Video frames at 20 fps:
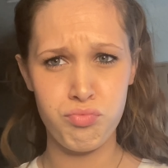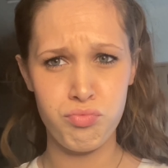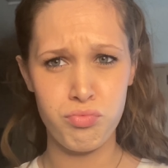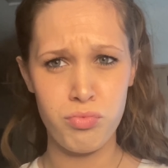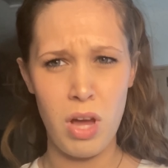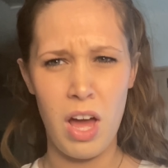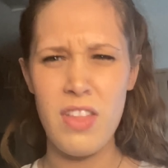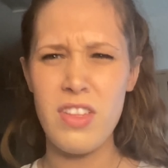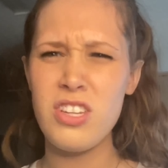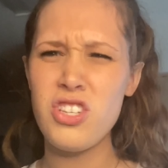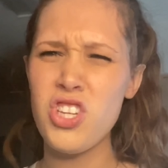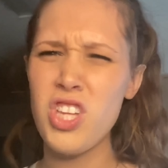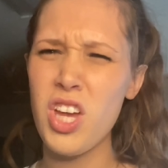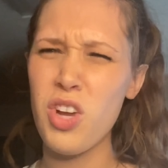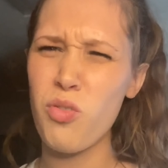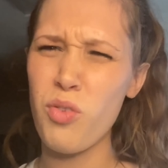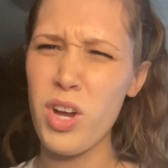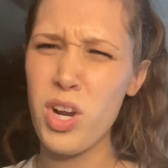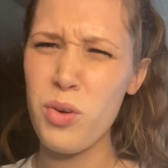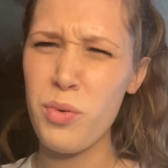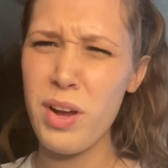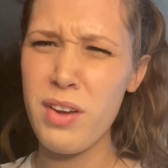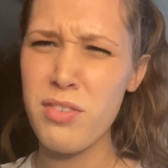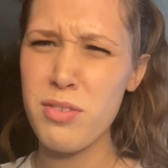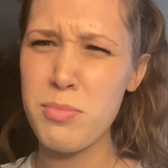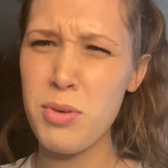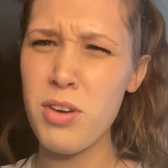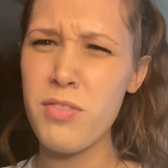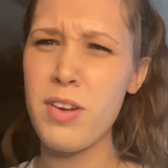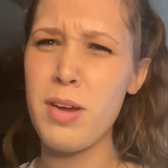I think she like ran away
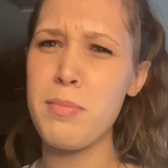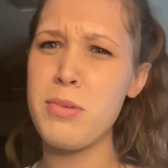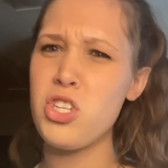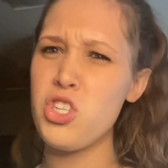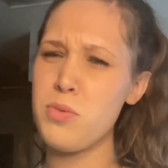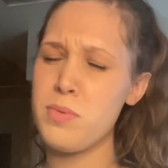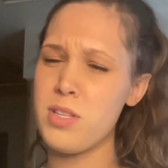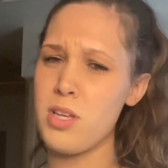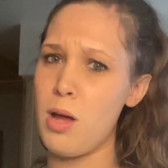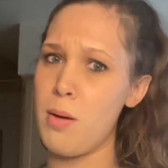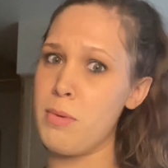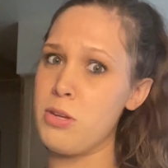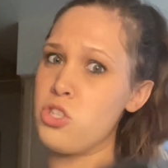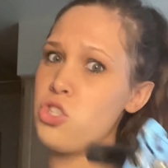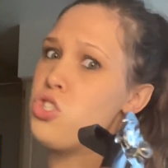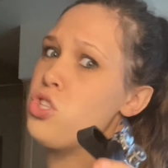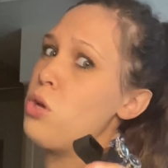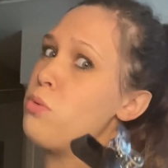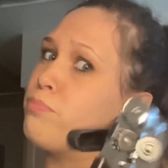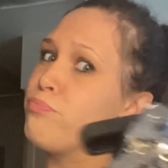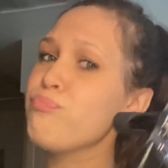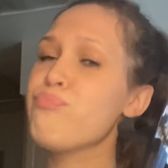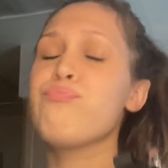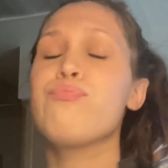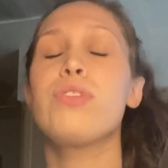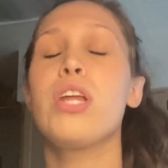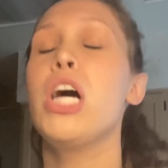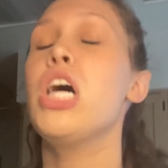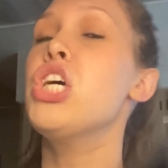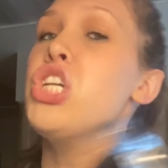from her family. She was Amish, so
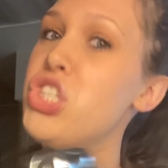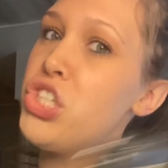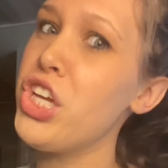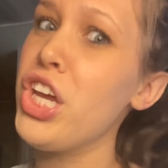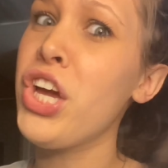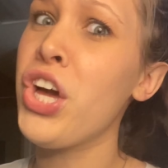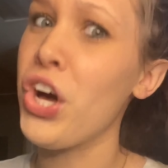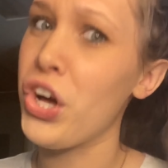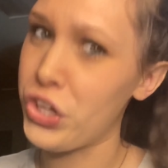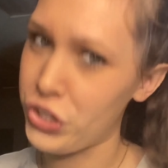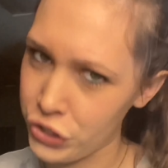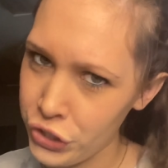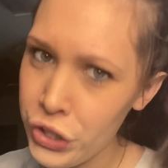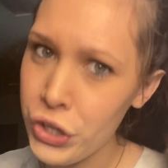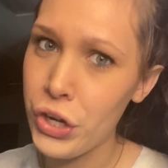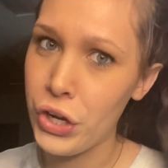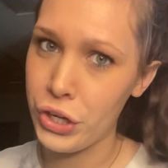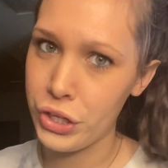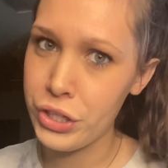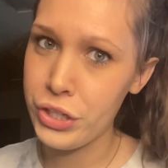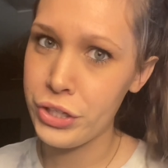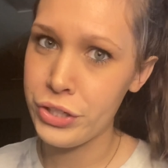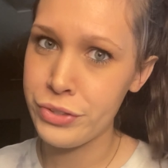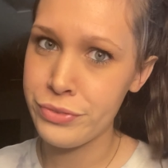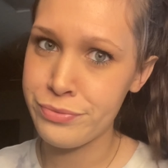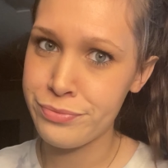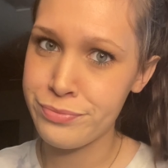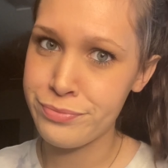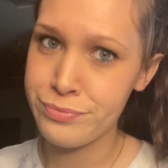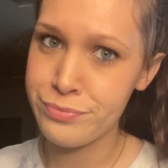she could cook.
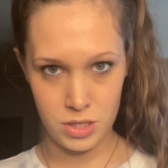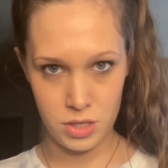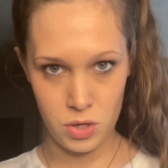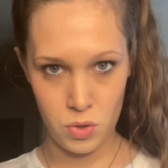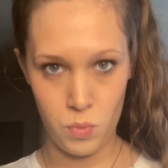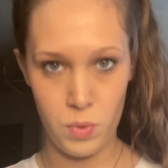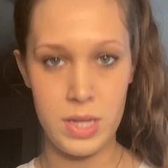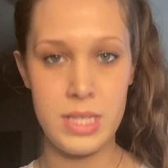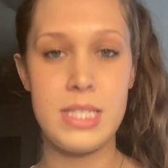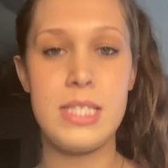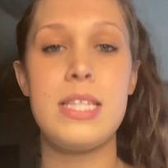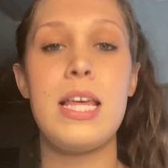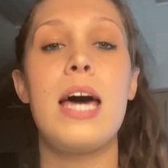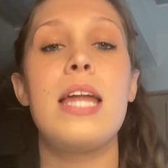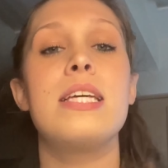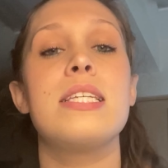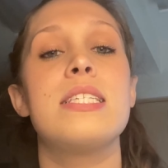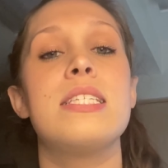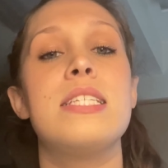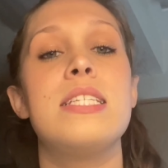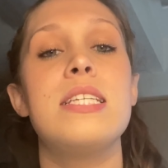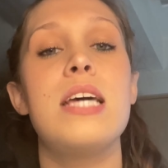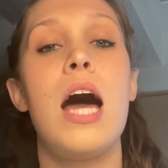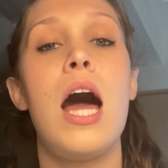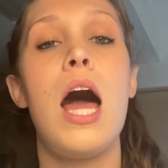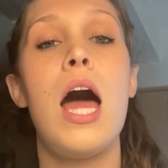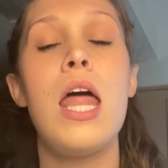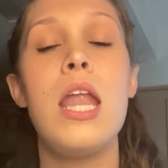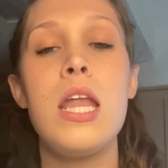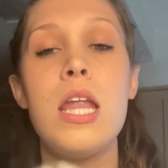Once that is
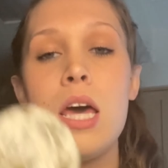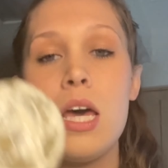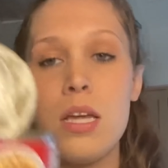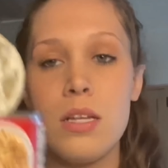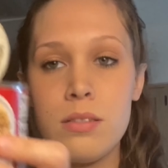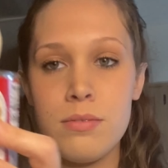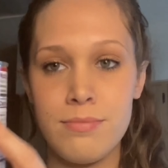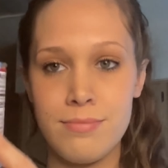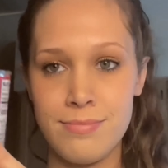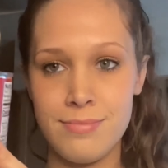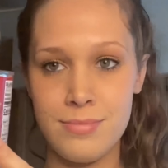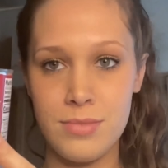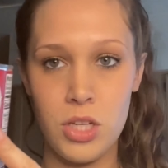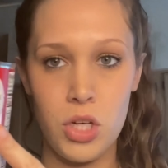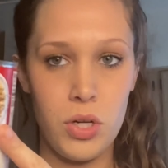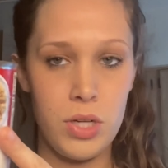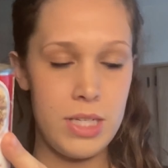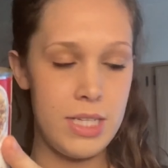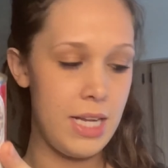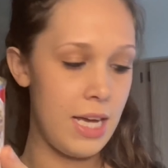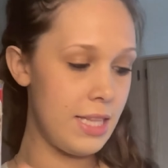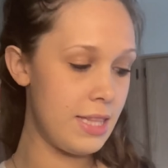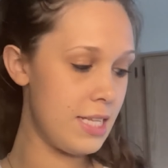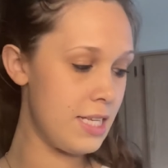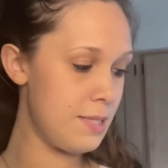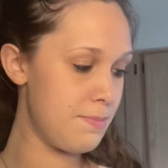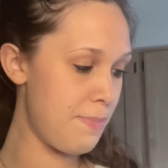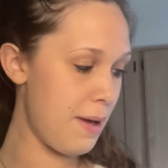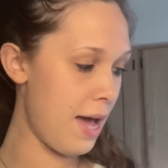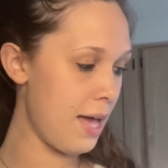done, you're going to take
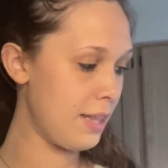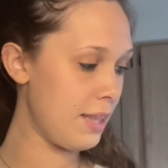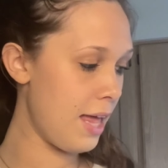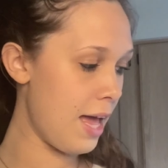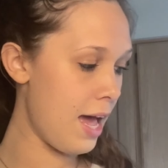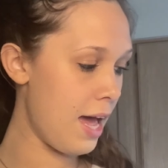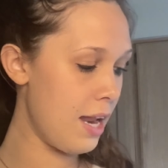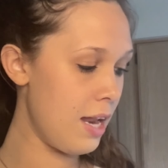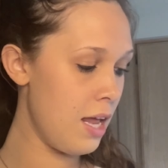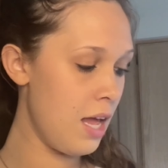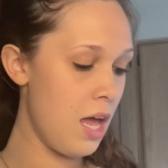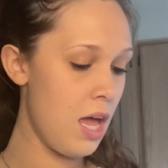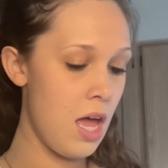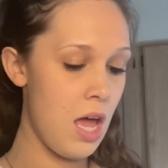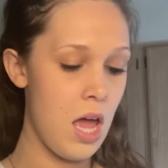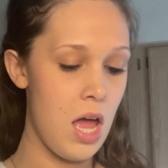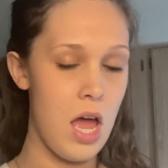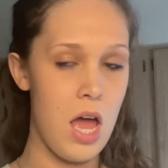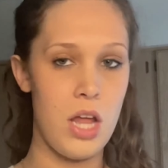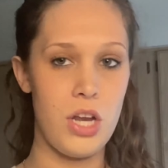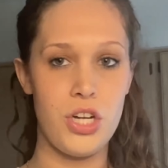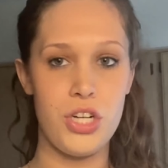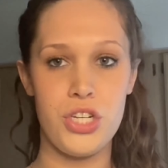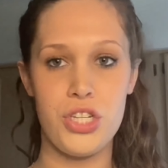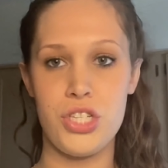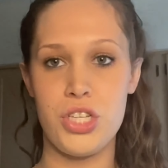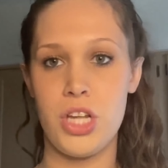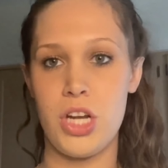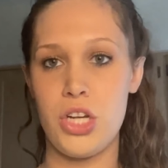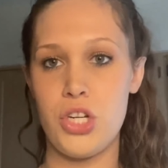this bad lad, you're
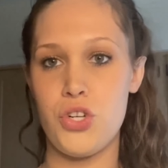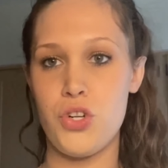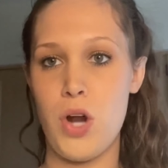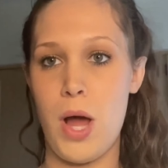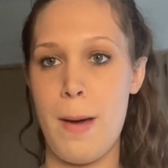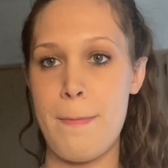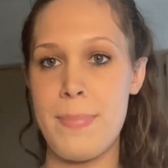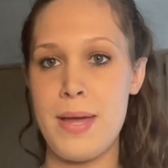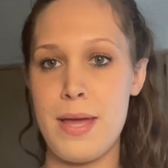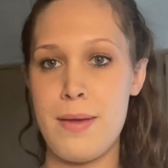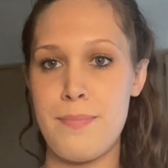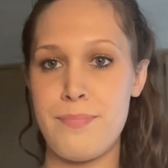just going to drop it.